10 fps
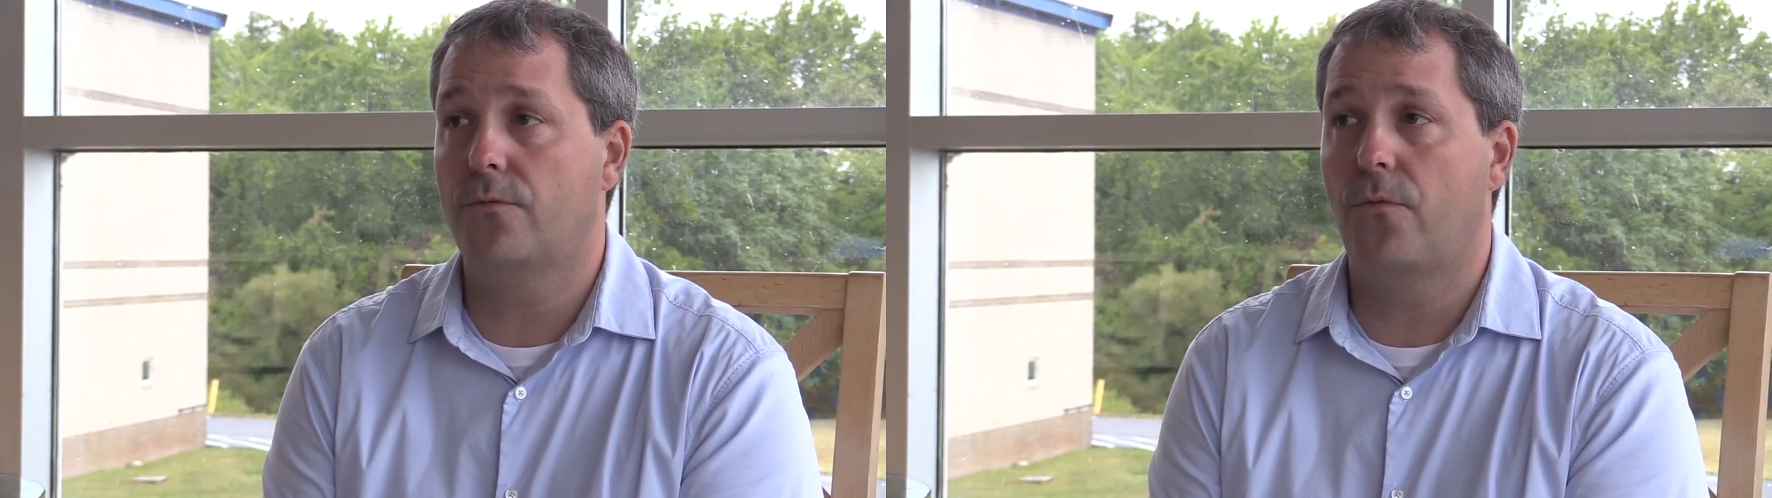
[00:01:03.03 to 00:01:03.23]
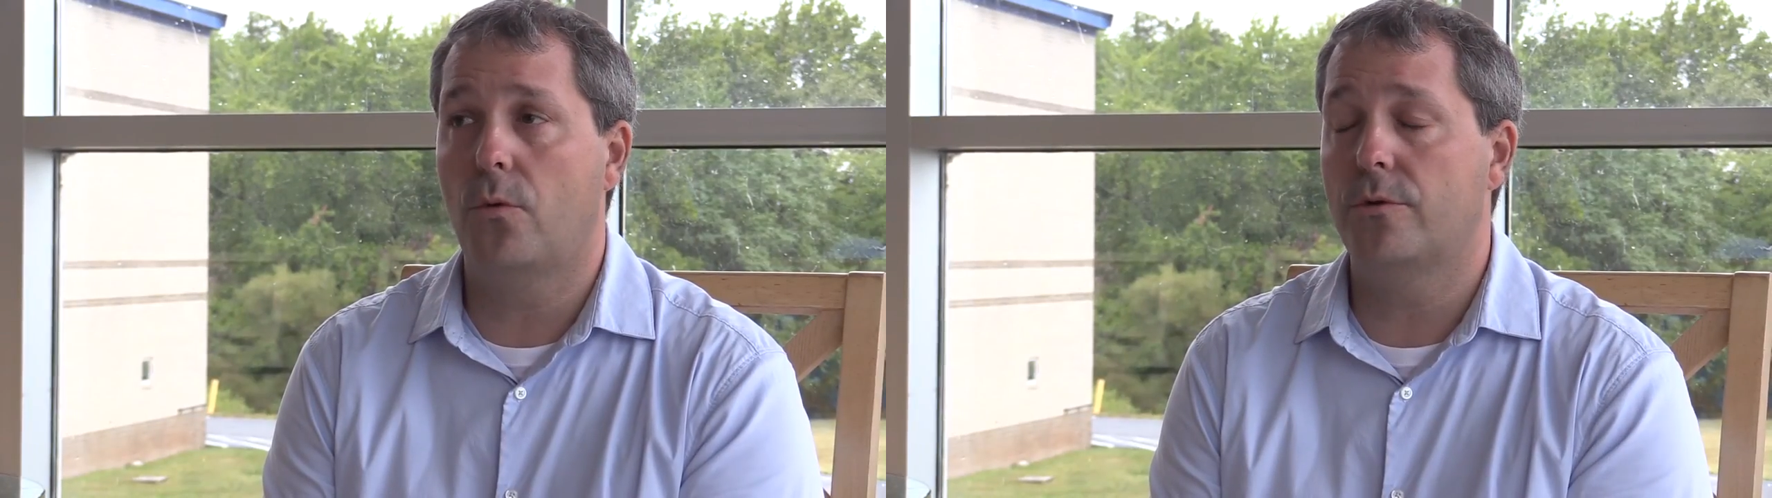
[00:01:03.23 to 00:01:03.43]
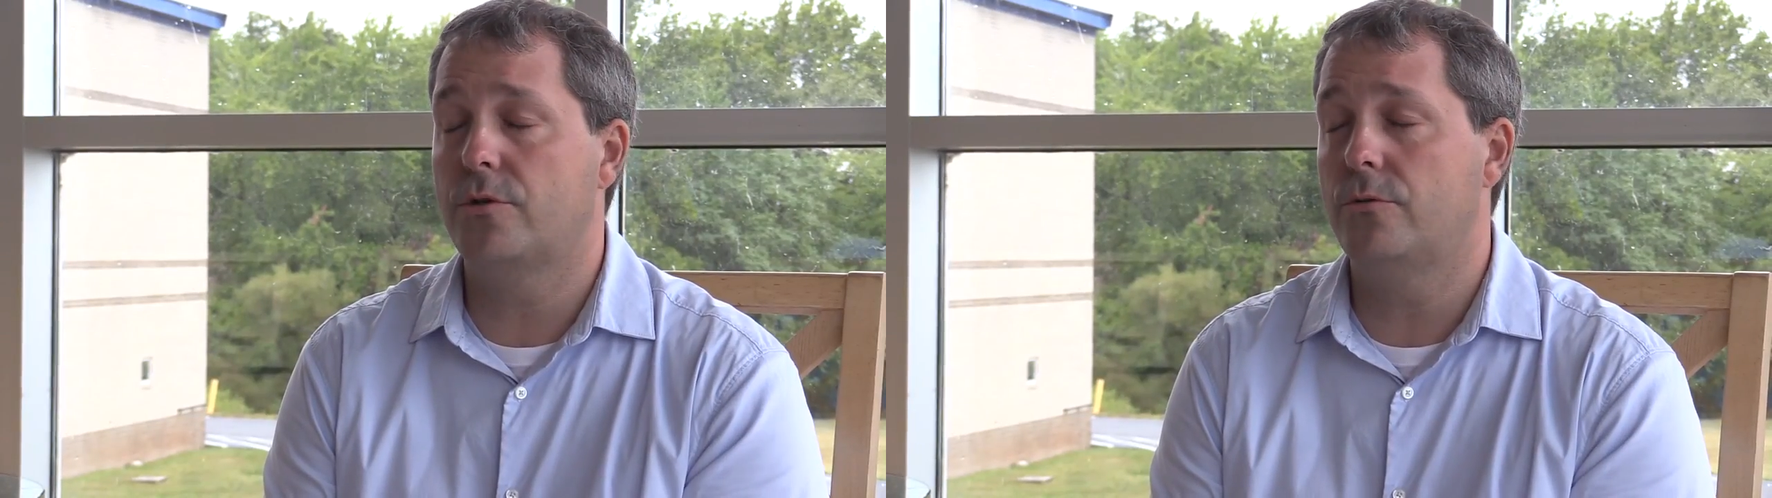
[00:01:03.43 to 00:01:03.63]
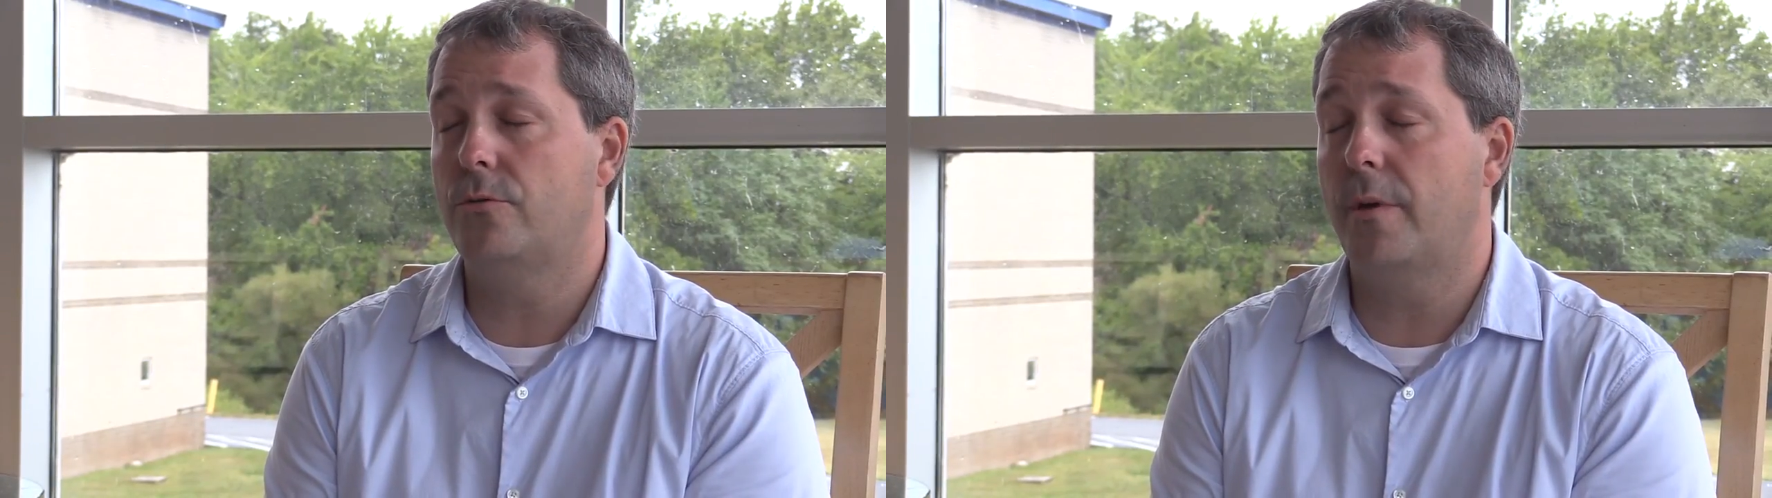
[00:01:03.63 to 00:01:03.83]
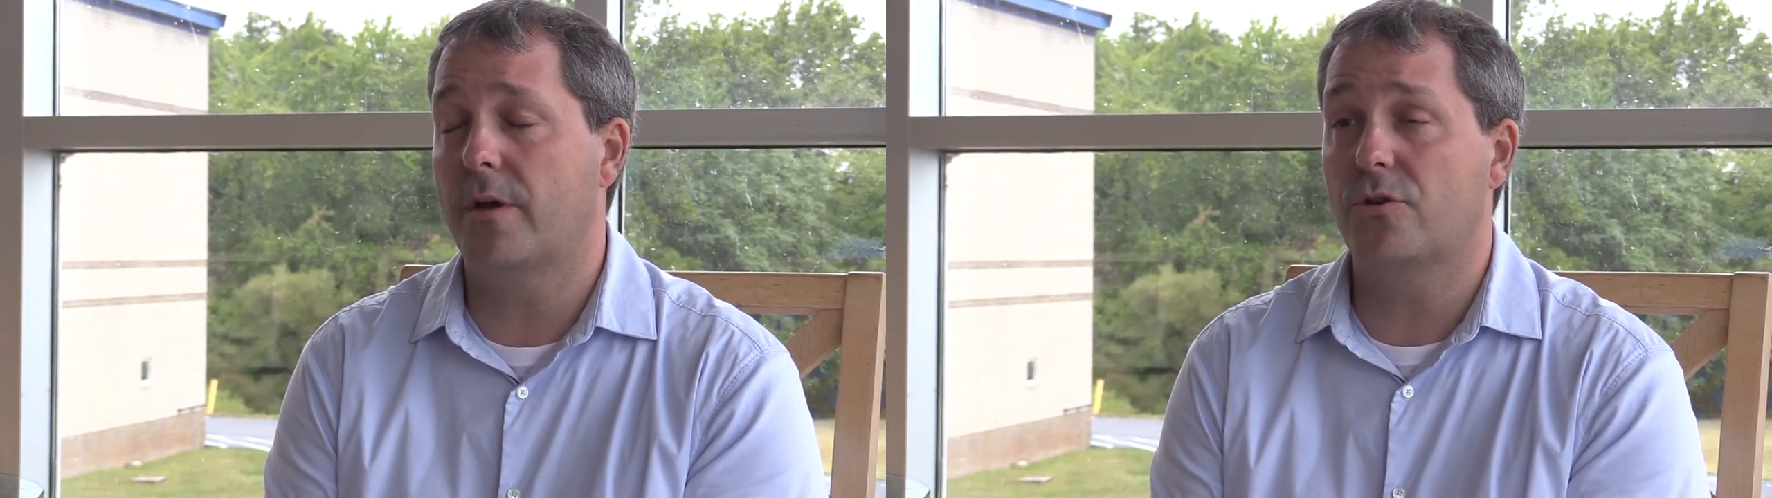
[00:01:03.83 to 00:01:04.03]
forward to
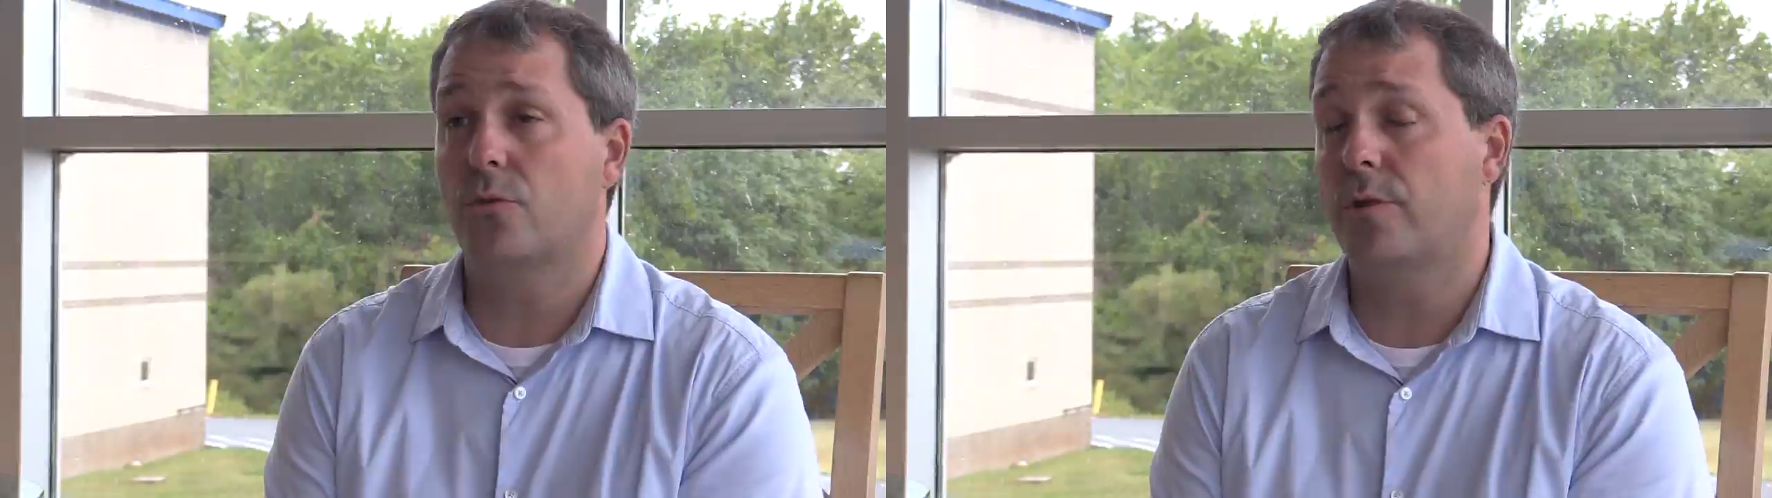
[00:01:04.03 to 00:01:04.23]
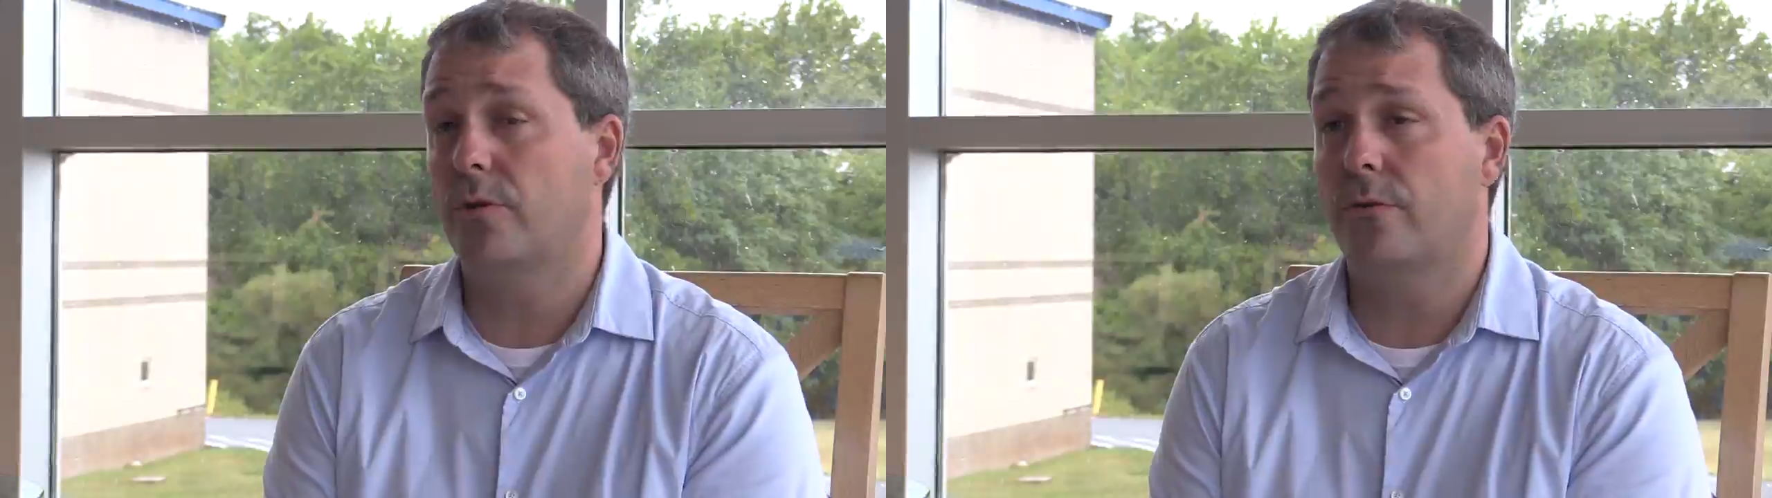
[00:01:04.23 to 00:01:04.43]
making sure that we do